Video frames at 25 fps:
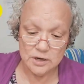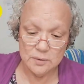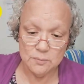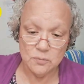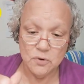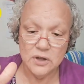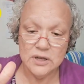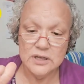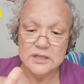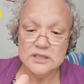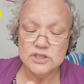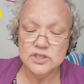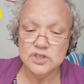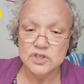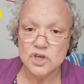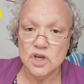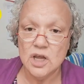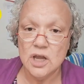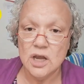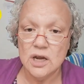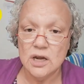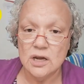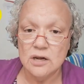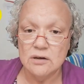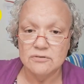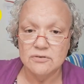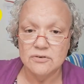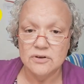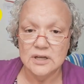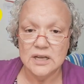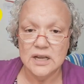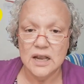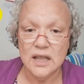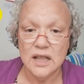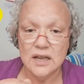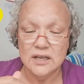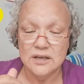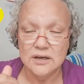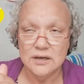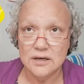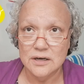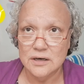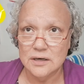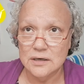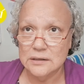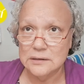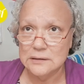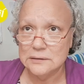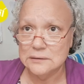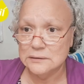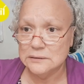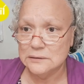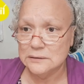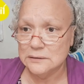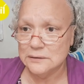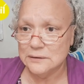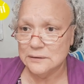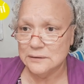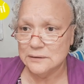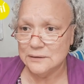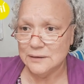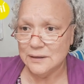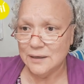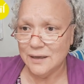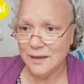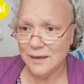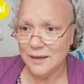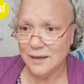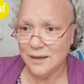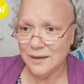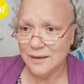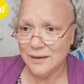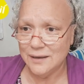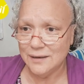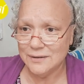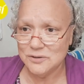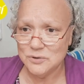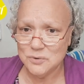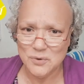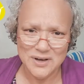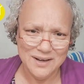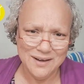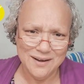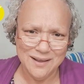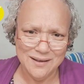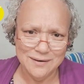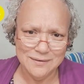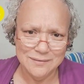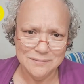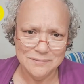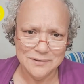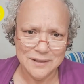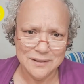I bought this jar for $1.29,